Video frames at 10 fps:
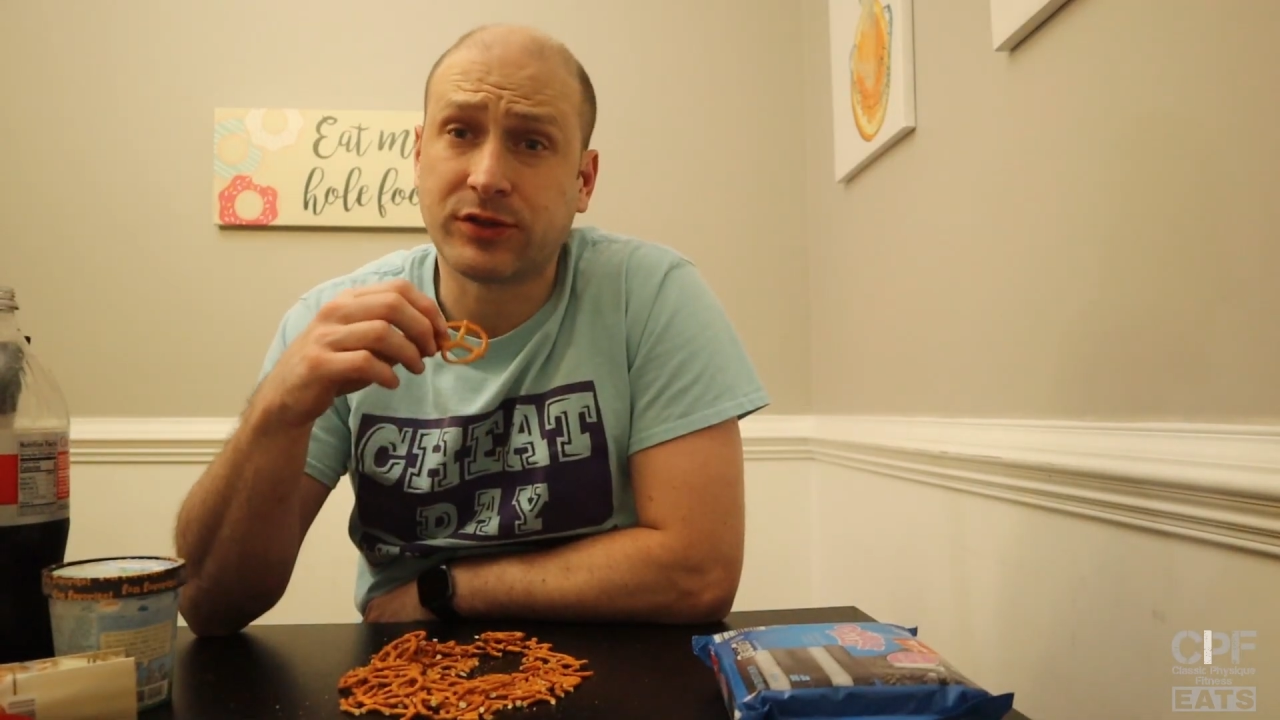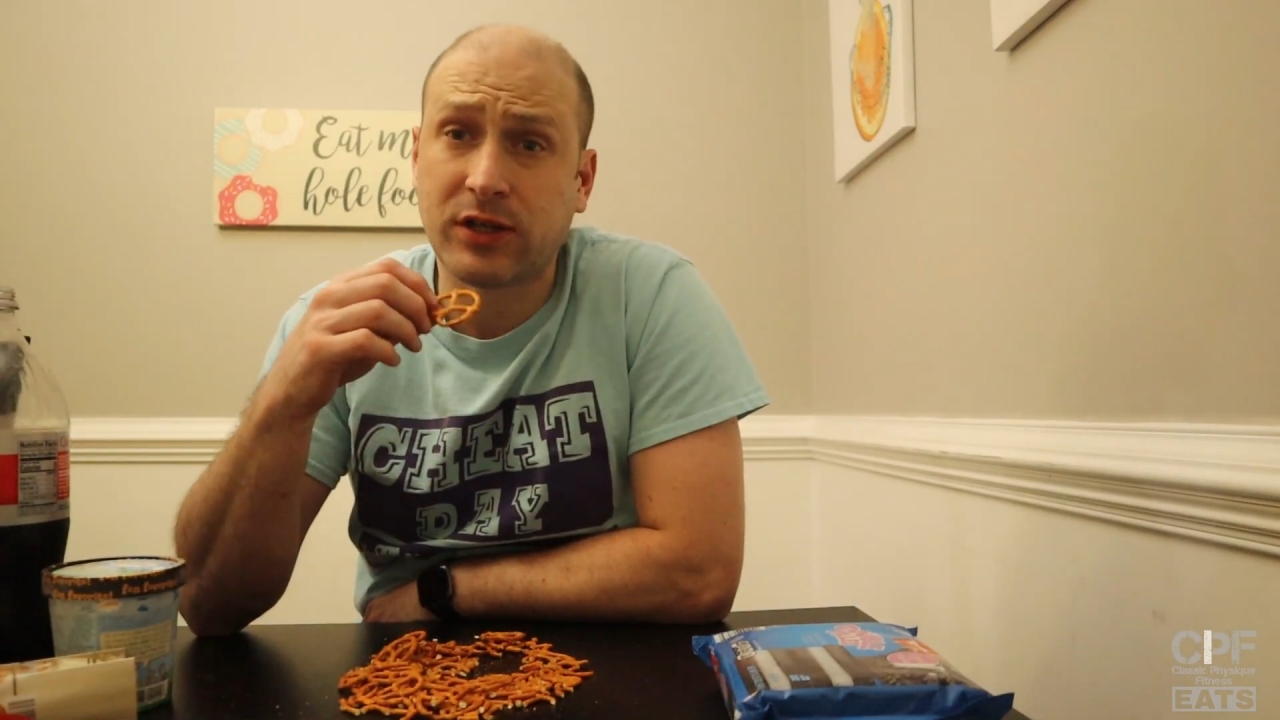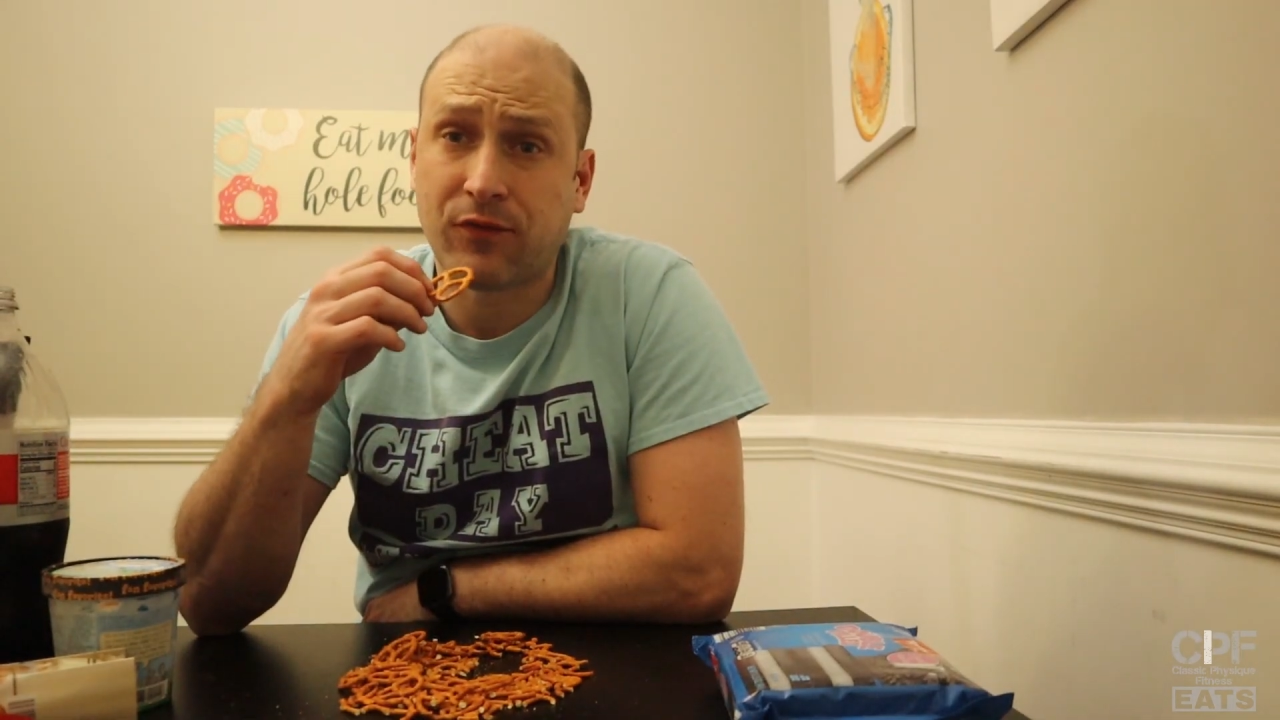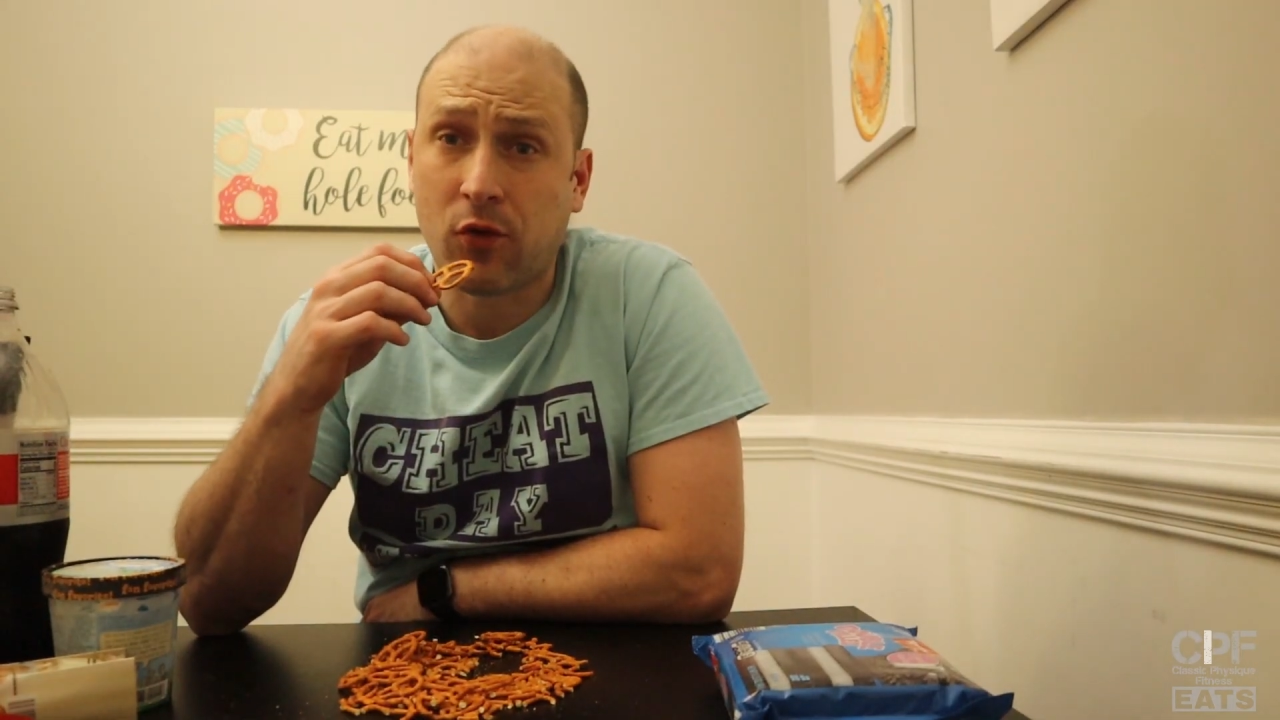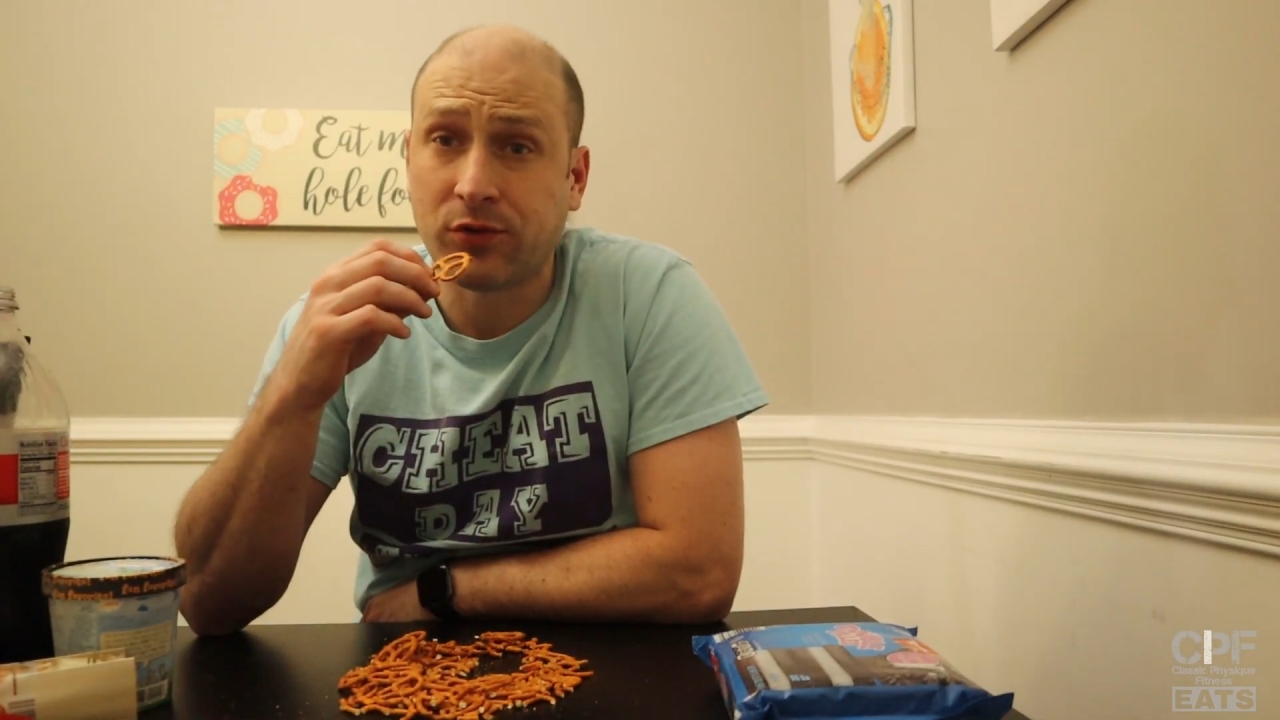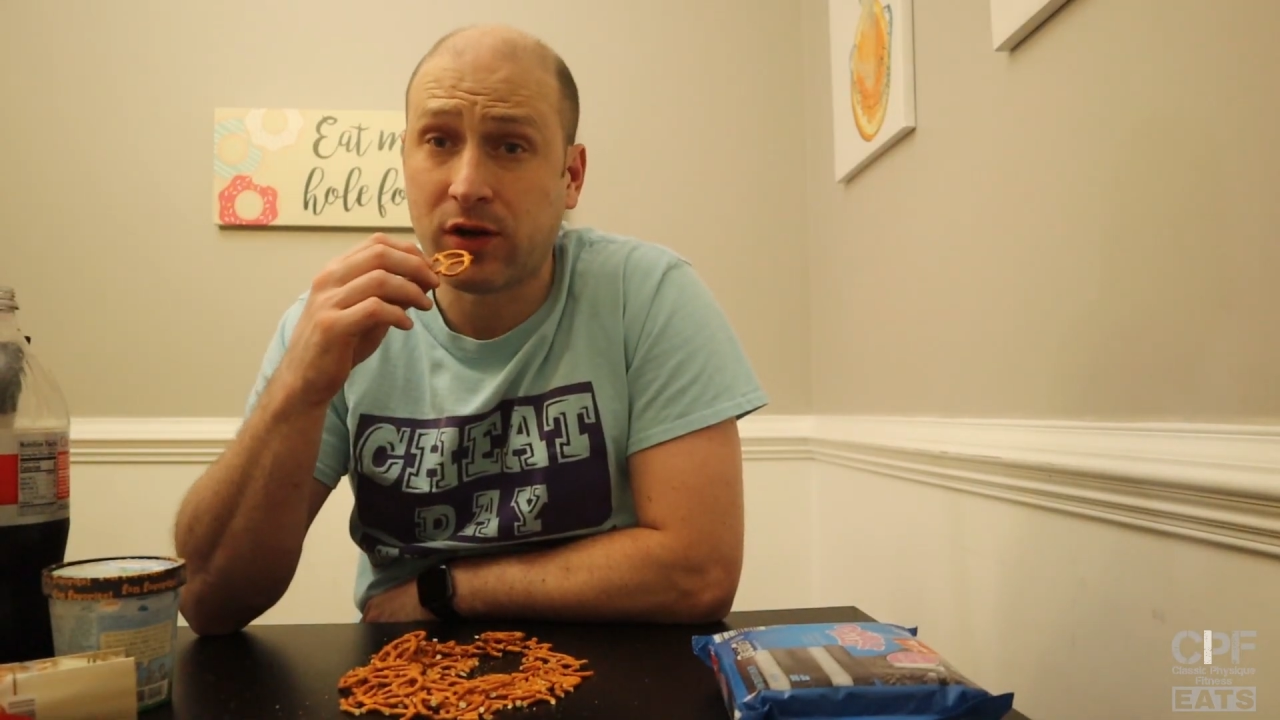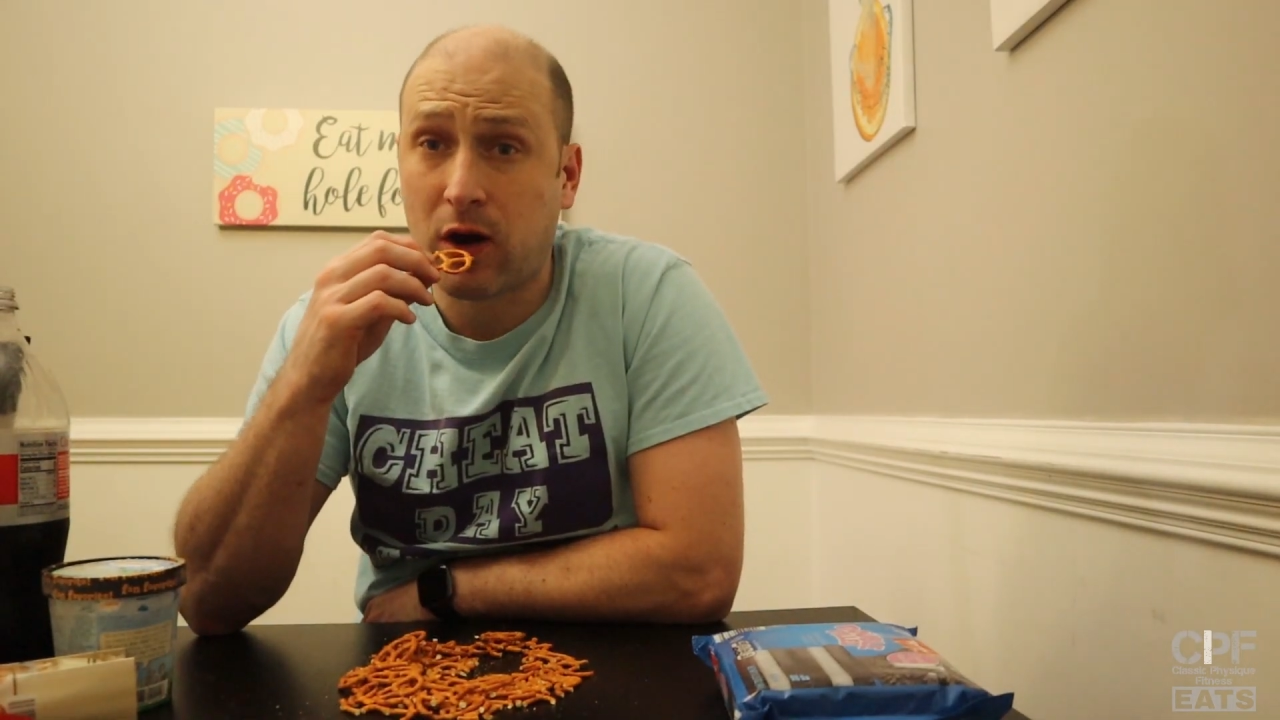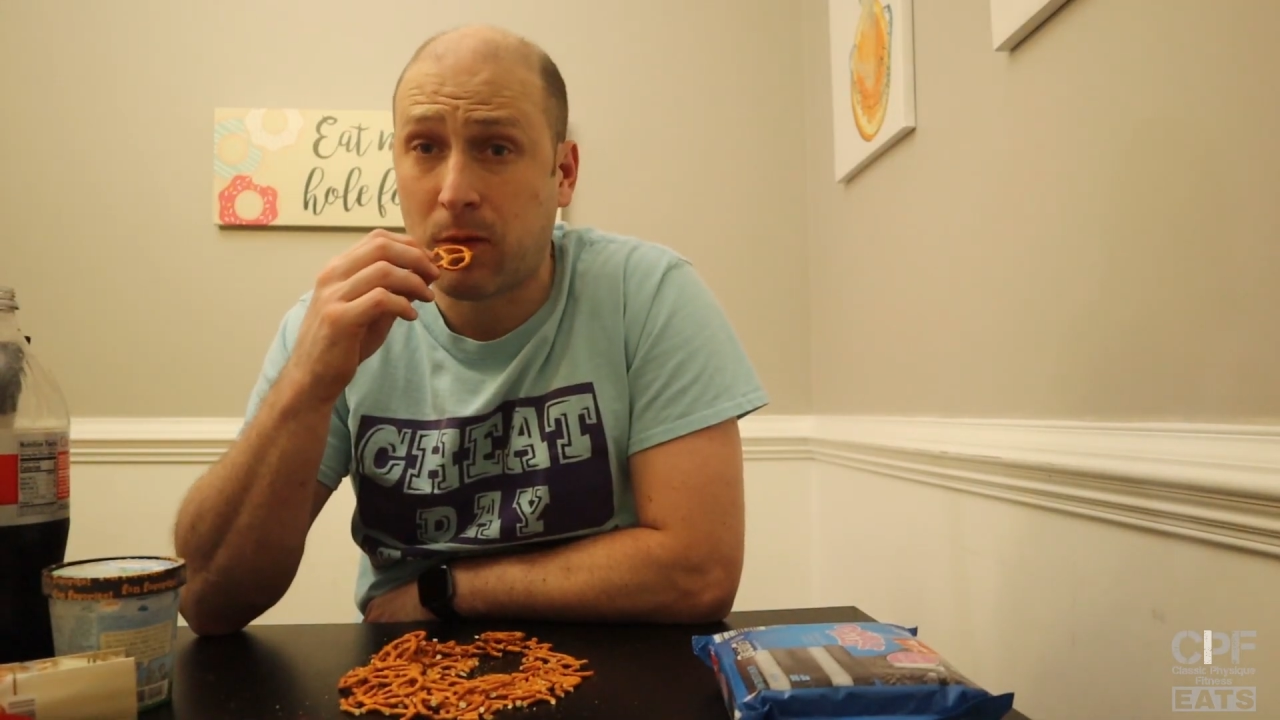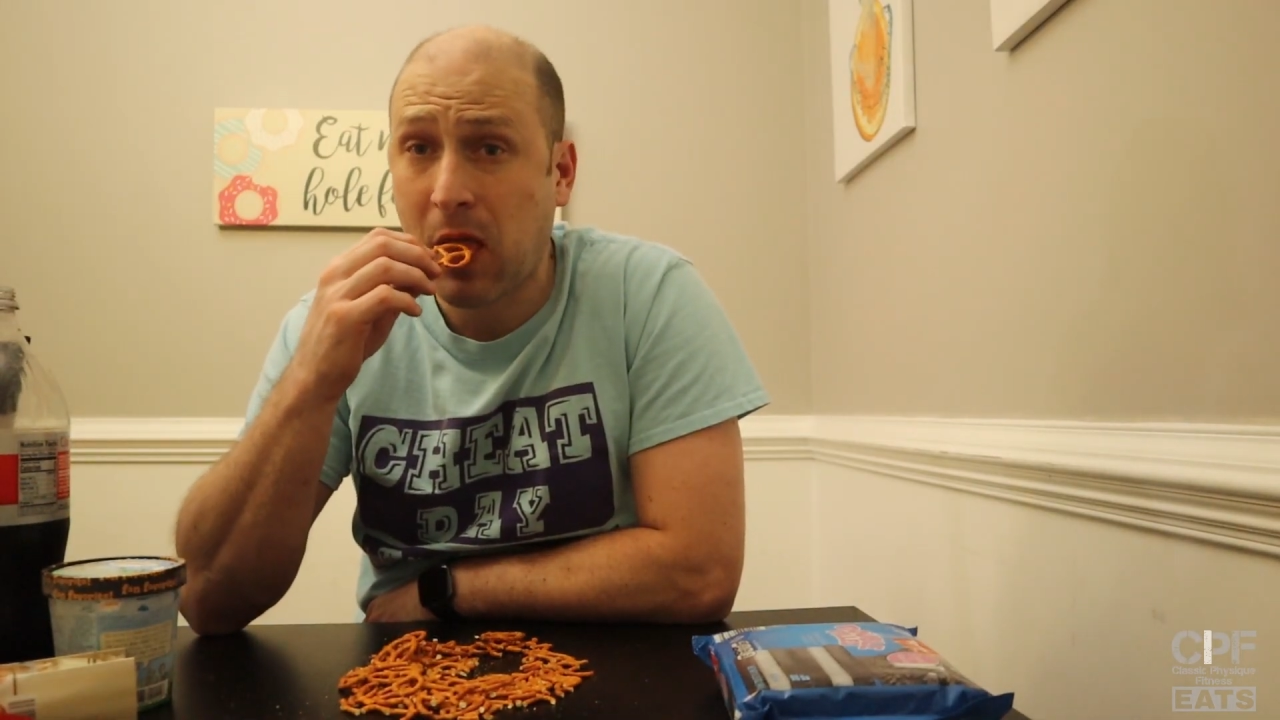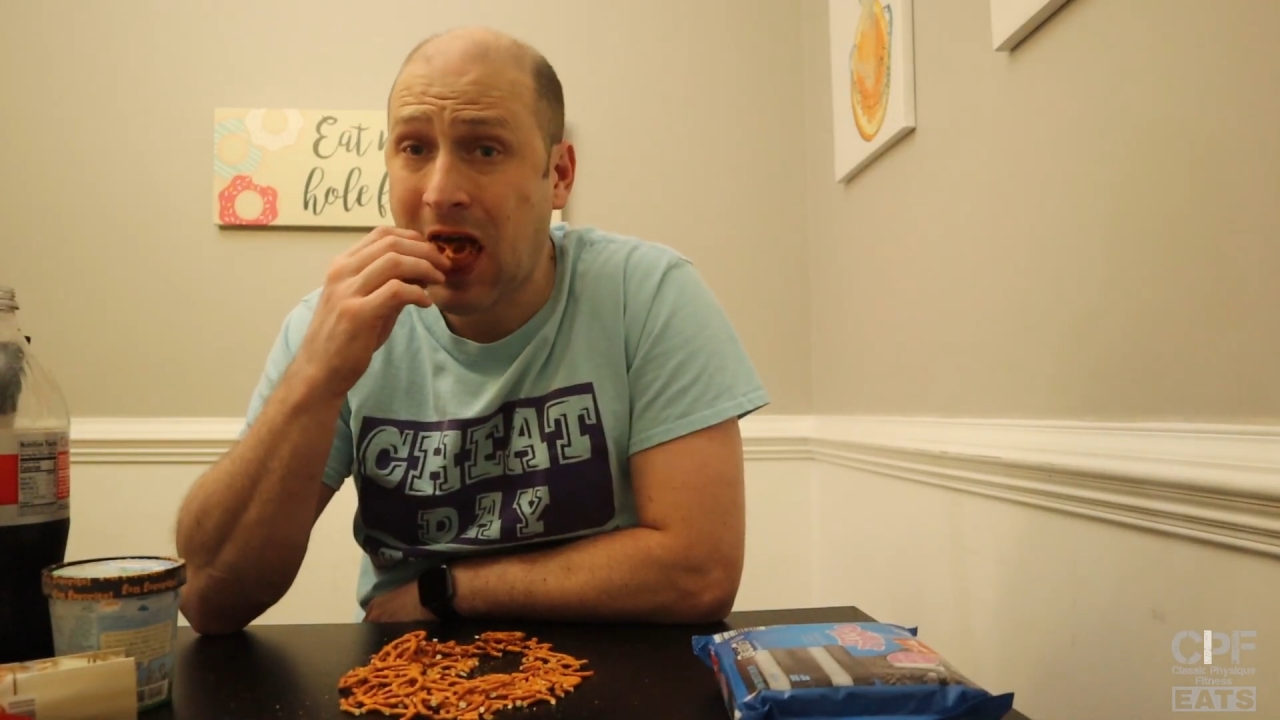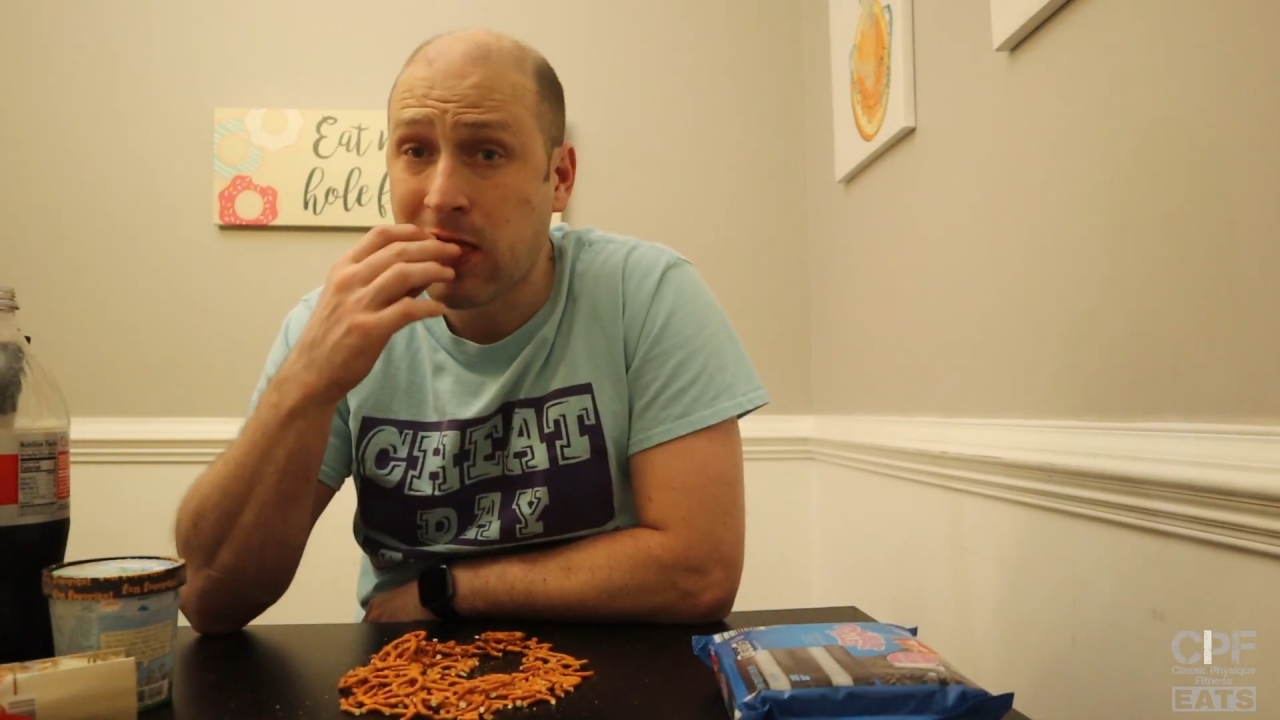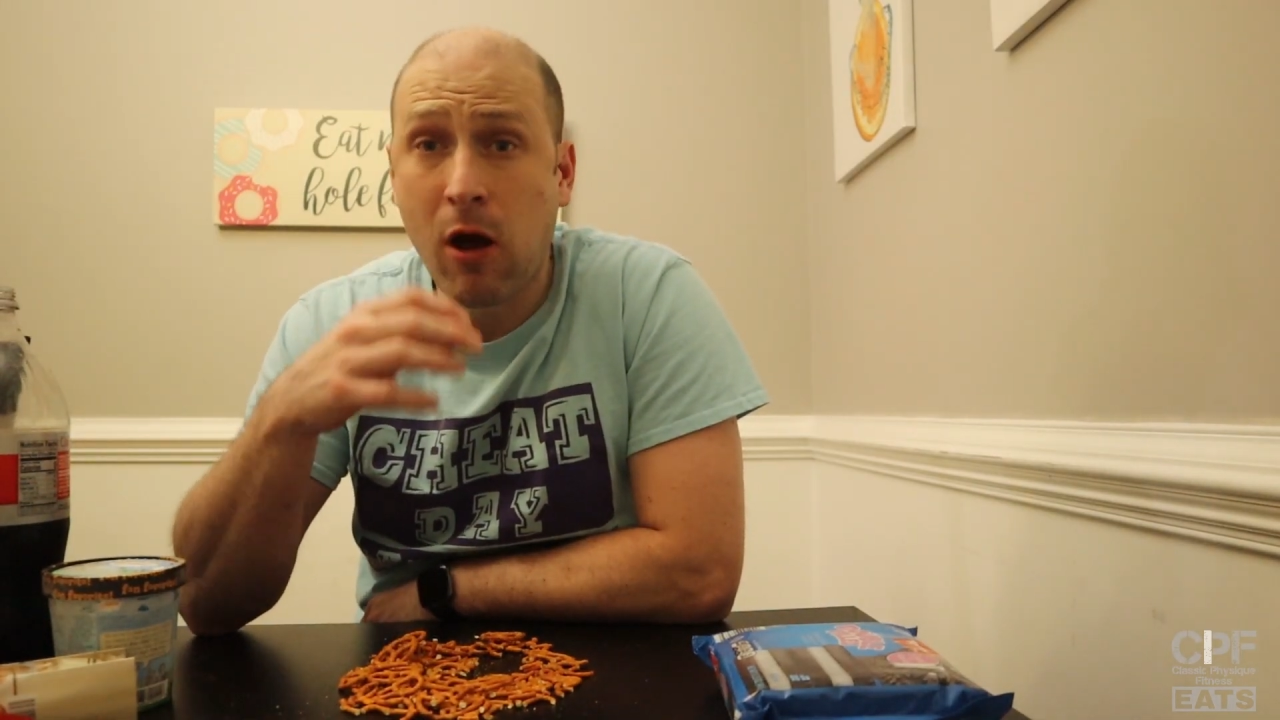stuff going down.